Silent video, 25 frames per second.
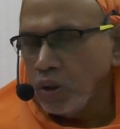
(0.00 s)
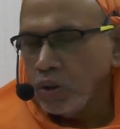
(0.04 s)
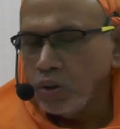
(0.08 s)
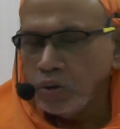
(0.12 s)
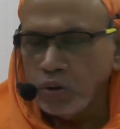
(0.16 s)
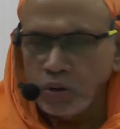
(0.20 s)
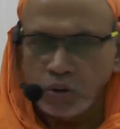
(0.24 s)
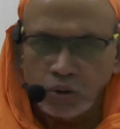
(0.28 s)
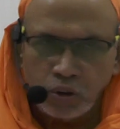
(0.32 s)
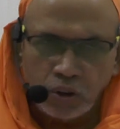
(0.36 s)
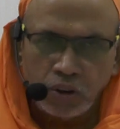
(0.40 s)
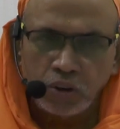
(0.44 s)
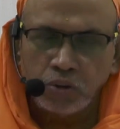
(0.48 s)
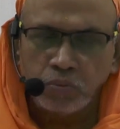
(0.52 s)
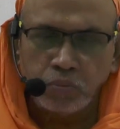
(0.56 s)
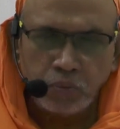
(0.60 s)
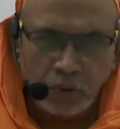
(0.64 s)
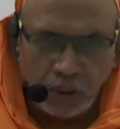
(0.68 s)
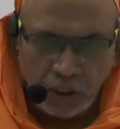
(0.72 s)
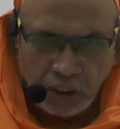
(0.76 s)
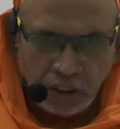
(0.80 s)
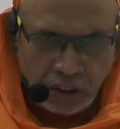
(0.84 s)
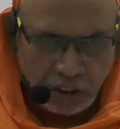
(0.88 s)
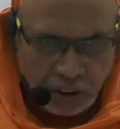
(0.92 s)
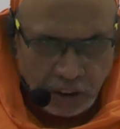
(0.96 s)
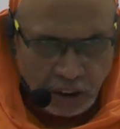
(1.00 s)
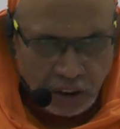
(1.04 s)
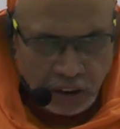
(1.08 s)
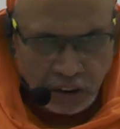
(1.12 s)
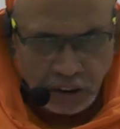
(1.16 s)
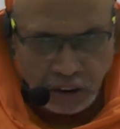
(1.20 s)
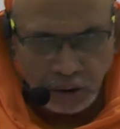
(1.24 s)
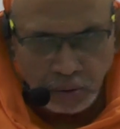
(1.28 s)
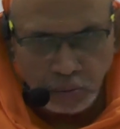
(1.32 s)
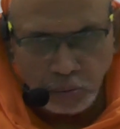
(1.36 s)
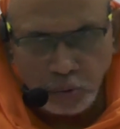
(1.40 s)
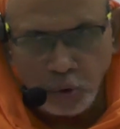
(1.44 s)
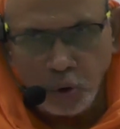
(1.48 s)
You have to explain it a
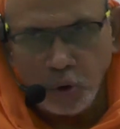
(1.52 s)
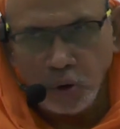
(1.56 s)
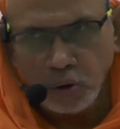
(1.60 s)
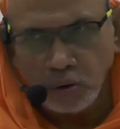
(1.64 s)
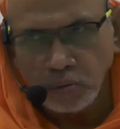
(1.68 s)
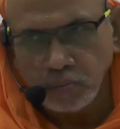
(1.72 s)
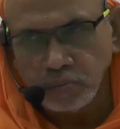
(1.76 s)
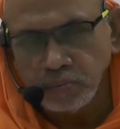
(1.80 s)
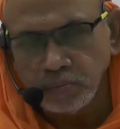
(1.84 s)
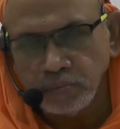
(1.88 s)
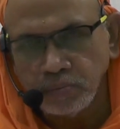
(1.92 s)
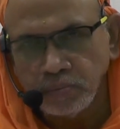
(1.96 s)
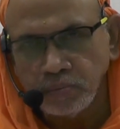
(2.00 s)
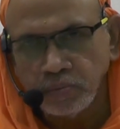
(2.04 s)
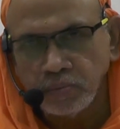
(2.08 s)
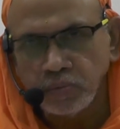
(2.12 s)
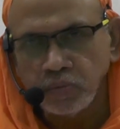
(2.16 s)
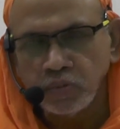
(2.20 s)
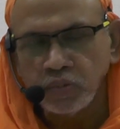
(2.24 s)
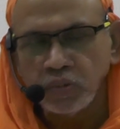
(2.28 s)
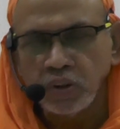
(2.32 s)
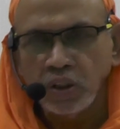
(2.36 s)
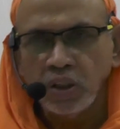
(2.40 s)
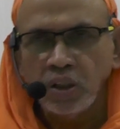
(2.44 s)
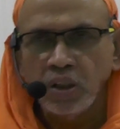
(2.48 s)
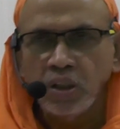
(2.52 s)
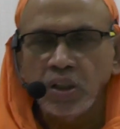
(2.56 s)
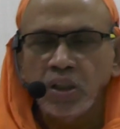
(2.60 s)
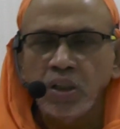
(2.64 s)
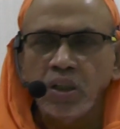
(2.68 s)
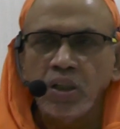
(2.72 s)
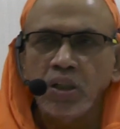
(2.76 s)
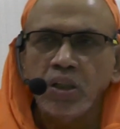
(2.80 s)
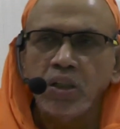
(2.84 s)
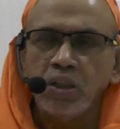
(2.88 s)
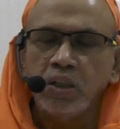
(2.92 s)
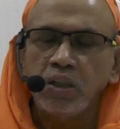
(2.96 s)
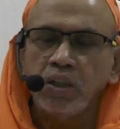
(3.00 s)
little more.
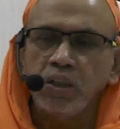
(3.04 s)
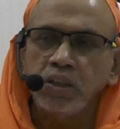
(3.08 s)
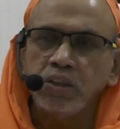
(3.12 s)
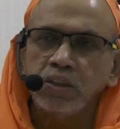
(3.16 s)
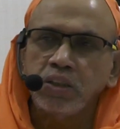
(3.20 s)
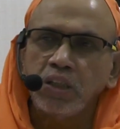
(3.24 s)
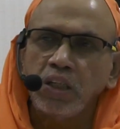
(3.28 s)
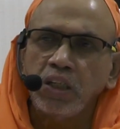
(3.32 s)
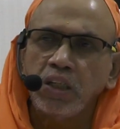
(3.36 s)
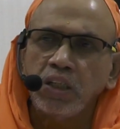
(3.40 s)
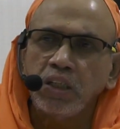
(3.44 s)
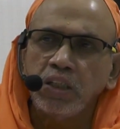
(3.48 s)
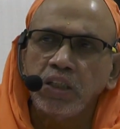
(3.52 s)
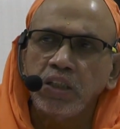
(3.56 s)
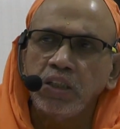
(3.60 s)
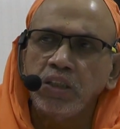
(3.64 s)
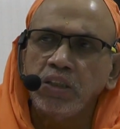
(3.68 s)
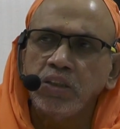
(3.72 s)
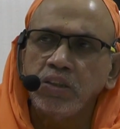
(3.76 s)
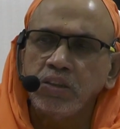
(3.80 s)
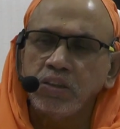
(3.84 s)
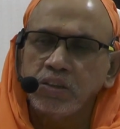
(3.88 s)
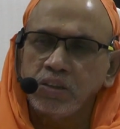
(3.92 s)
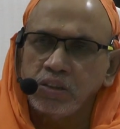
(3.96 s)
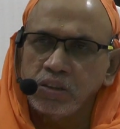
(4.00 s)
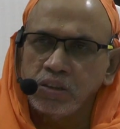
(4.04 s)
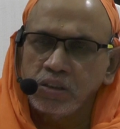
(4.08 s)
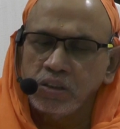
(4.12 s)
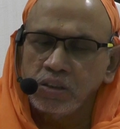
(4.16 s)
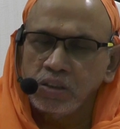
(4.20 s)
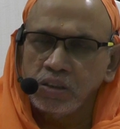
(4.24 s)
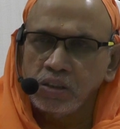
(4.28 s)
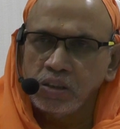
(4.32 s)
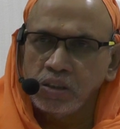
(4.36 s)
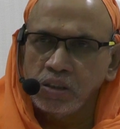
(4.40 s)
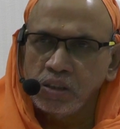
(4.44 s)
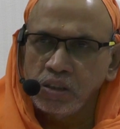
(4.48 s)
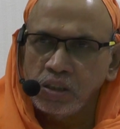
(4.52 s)
Desire is
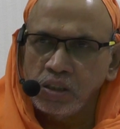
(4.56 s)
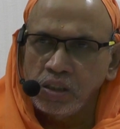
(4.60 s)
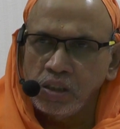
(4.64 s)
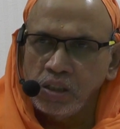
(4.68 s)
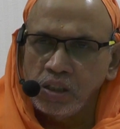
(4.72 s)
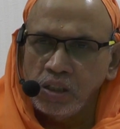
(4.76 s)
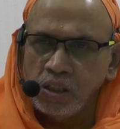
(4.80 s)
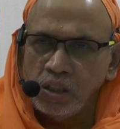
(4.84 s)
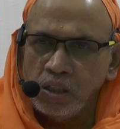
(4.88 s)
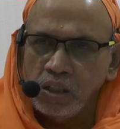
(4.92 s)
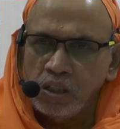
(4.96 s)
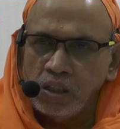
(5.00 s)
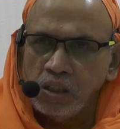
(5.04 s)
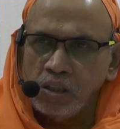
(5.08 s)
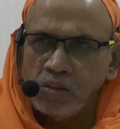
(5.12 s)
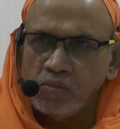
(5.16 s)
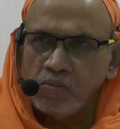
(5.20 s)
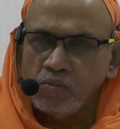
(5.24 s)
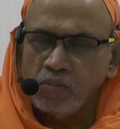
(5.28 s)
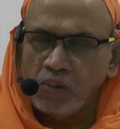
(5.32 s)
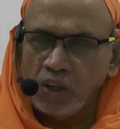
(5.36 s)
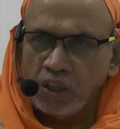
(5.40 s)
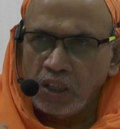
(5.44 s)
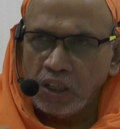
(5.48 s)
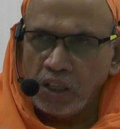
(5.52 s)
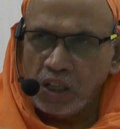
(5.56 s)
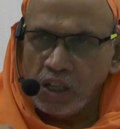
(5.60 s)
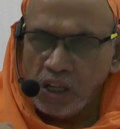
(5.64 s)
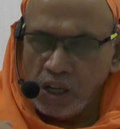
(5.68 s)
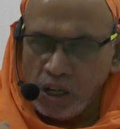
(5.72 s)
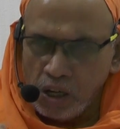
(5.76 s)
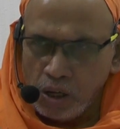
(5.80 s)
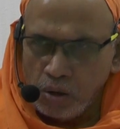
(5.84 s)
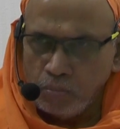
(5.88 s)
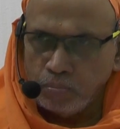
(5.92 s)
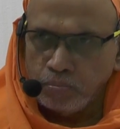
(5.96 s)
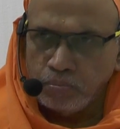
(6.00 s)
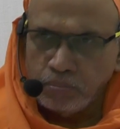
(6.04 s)
what I
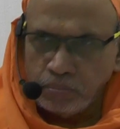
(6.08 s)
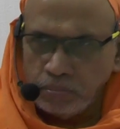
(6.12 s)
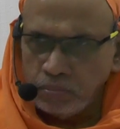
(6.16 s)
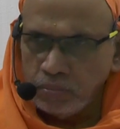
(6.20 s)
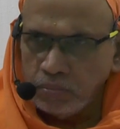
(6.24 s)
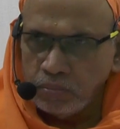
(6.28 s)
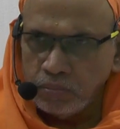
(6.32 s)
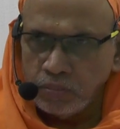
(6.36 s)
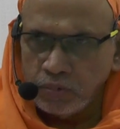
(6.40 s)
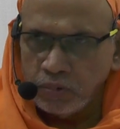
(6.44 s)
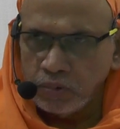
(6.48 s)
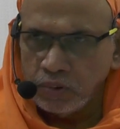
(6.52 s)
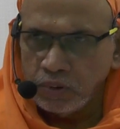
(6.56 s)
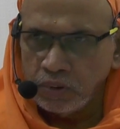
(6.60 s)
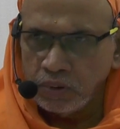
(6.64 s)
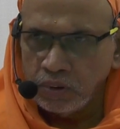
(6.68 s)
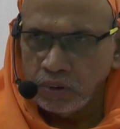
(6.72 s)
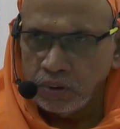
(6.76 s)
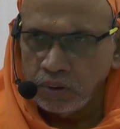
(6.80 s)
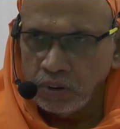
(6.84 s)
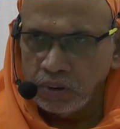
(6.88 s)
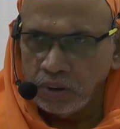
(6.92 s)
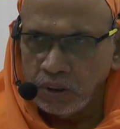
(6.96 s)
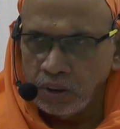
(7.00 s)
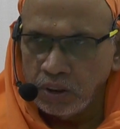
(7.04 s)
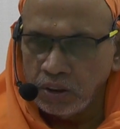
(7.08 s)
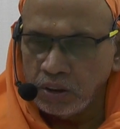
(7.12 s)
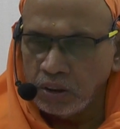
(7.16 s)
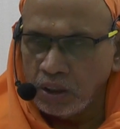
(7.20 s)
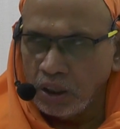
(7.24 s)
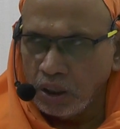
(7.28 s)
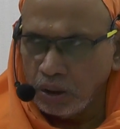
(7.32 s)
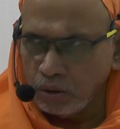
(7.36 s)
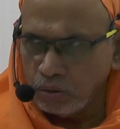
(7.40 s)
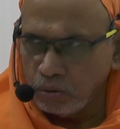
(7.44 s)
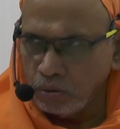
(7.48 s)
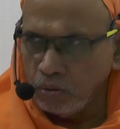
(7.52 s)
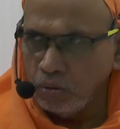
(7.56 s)
am is
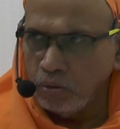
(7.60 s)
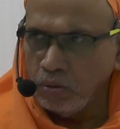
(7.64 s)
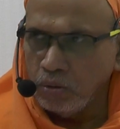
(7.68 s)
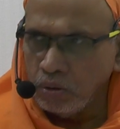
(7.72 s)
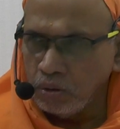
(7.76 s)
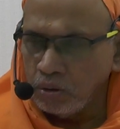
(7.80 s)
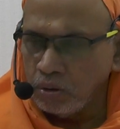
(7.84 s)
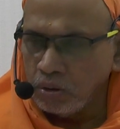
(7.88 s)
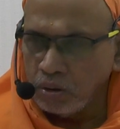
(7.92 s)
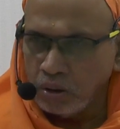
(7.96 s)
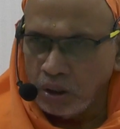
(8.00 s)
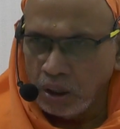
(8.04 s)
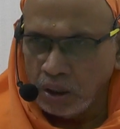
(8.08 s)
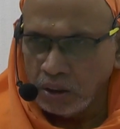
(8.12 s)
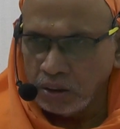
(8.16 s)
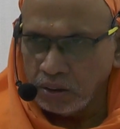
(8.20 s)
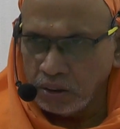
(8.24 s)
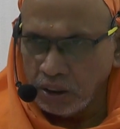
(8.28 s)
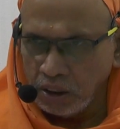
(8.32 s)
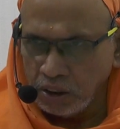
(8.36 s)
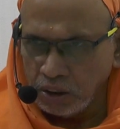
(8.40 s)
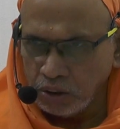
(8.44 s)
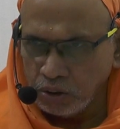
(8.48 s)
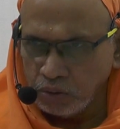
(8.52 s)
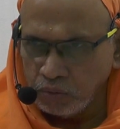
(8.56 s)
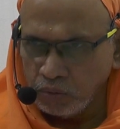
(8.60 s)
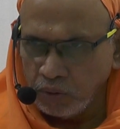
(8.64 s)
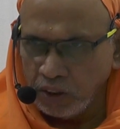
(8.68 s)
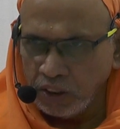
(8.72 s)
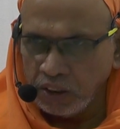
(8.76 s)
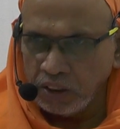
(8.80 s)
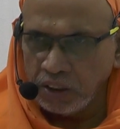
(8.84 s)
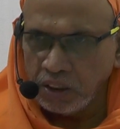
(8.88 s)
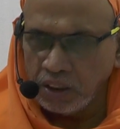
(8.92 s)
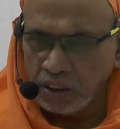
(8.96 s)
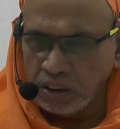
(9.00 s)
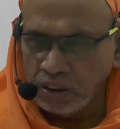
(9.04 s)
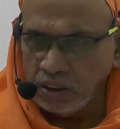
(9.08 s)
not good, not
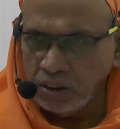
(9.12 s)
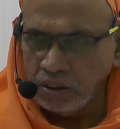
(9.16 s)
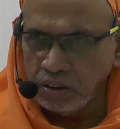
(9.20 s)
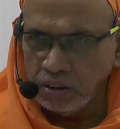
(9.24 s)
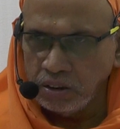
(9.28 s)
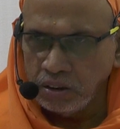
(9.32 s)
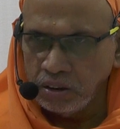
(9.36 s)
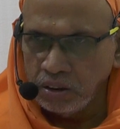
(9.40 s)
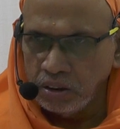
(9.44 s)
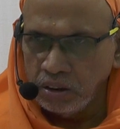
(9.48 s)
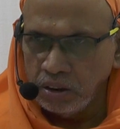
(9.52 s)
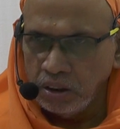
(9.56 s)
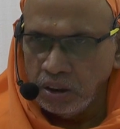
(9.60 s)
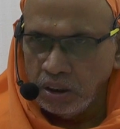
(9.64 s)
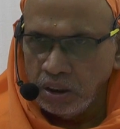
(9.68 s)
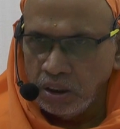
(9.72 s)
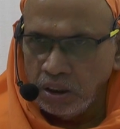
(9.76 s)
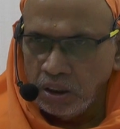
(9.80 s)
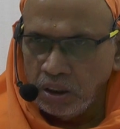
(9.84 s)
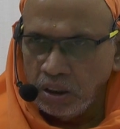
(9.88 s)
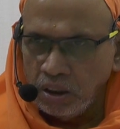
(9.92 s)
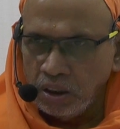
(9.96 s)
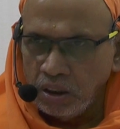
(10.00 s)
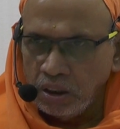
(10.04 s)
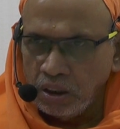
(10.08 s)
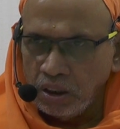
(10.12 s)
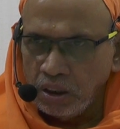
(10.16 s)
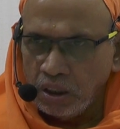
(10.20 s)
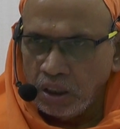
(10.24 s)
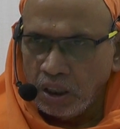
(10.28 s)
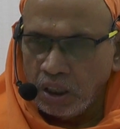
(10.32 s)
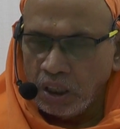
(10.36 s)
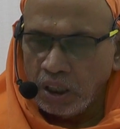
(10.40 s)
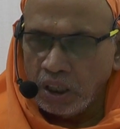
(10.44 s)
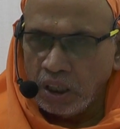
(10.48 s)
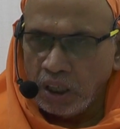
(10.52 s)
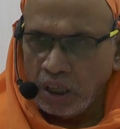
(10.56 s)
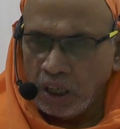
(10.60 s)
satisfactory,
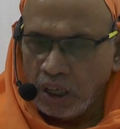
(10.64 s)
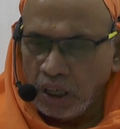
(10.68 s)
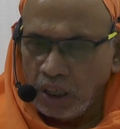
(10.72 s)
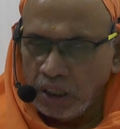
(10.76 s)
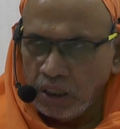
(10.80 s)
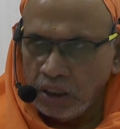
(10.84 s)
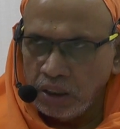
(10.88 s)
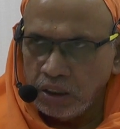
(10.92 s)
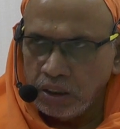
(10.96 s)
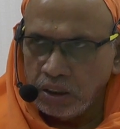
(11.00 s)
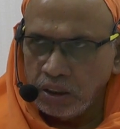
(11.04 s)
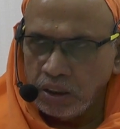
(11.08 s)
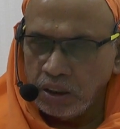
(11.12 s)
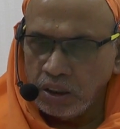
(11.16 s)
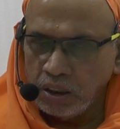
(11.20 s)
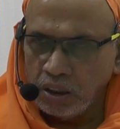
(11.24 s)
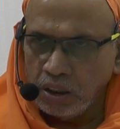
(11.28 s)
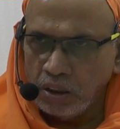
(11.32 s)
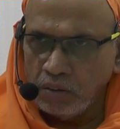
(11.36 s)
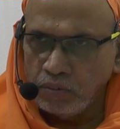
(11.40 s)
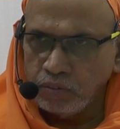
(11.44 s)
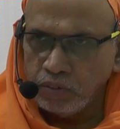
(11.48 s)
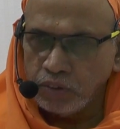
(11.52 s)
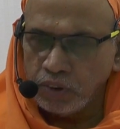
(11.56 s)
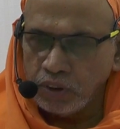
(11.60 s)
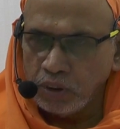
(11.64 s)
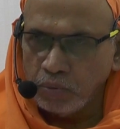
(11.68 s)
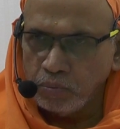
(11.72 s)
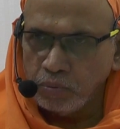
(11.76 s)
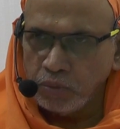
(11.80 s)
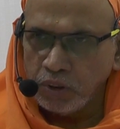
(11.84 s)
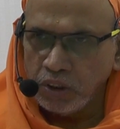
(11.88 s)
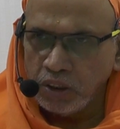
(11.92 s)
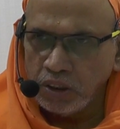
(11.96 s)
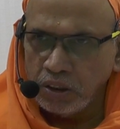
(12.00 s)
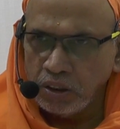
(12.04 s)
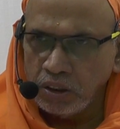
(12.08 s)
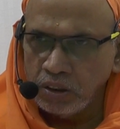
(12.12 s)
and I think of
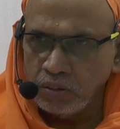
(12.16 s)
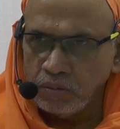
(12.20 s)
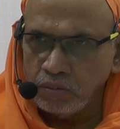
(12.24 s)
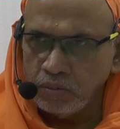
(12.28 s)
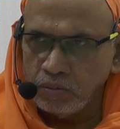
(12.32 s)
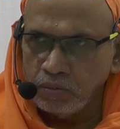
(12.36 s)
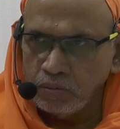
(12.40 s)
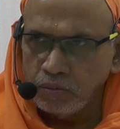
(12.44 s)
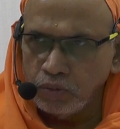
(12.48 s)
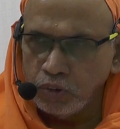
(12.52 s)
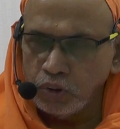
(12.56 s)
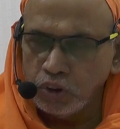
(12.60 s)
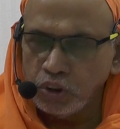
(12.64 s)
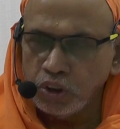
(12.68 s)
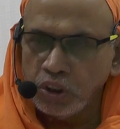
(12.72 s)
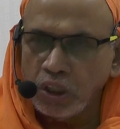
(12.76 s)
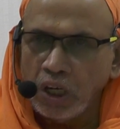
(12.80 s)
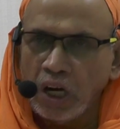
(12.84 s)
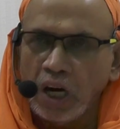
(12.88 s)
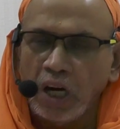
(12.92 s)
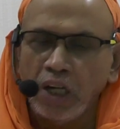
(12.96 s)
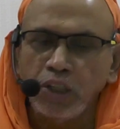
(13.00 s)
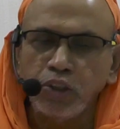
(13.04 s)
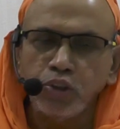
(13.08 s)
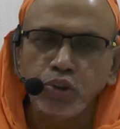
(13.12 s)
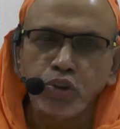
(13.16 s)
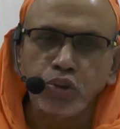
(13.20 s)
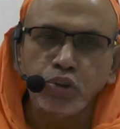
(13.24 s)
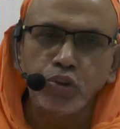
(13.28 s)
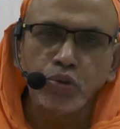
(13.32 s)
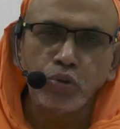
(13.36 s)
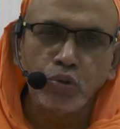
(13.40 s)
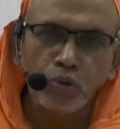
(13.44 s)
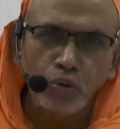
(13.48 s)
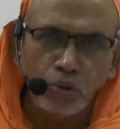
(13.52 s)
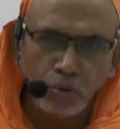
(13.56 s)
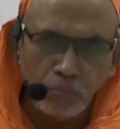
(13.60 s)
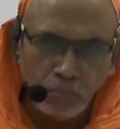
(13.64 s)
something which I
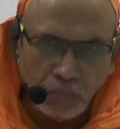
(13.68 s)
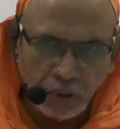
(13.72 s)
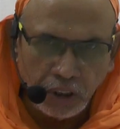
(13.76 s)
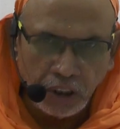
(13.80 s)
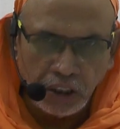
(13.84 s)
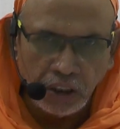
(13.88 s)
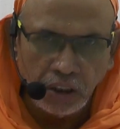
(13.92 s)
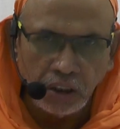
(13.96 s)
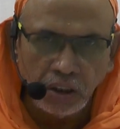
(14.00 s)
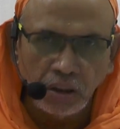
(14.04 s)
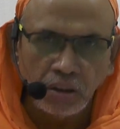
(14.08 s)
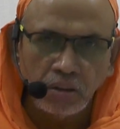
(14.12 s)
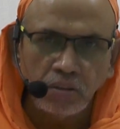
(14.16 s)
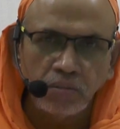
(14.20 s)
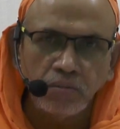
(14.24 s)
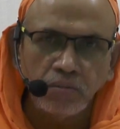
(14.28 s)
should be.